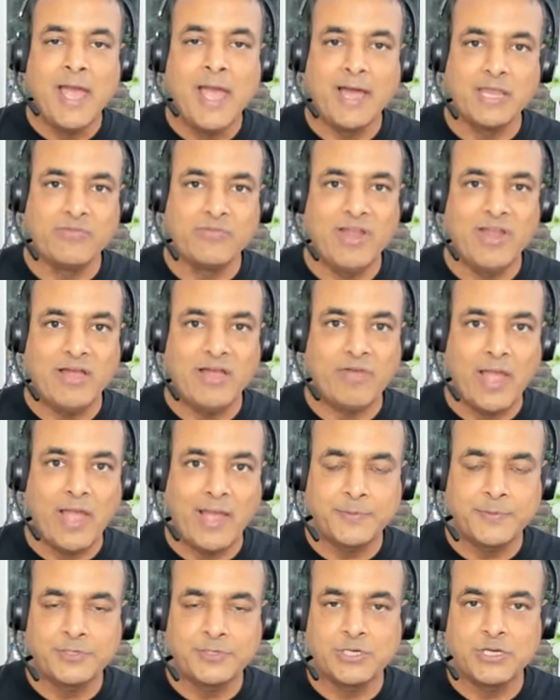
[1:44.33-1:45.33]
and you will have
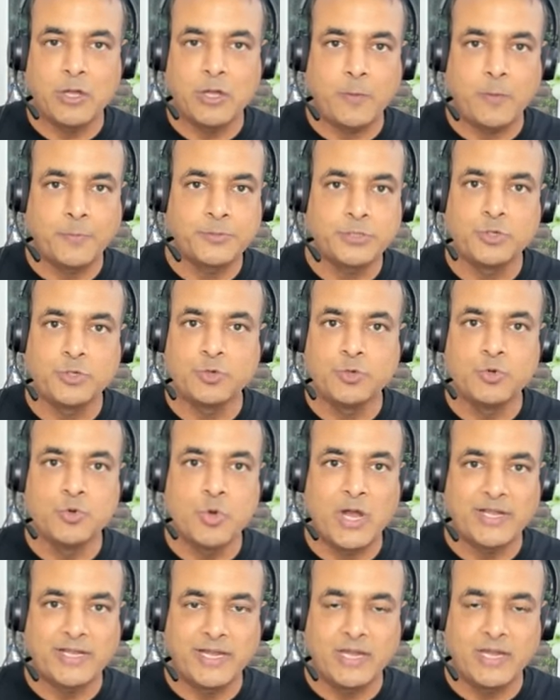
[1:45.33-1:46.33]
option to do
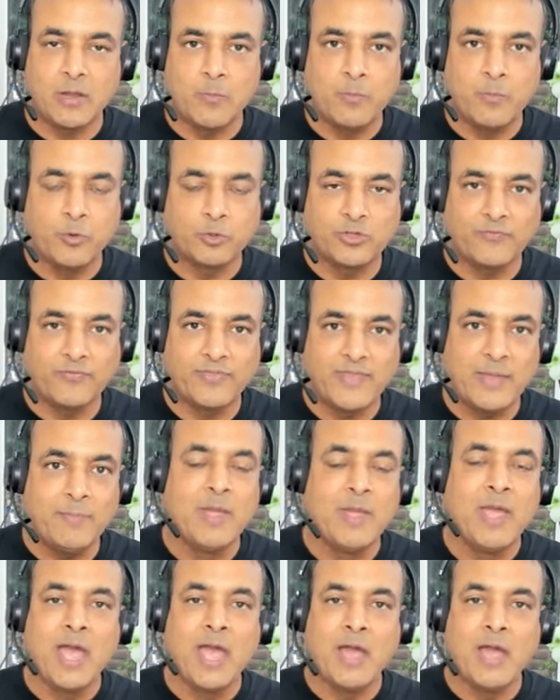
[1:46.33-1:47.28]
attend both of them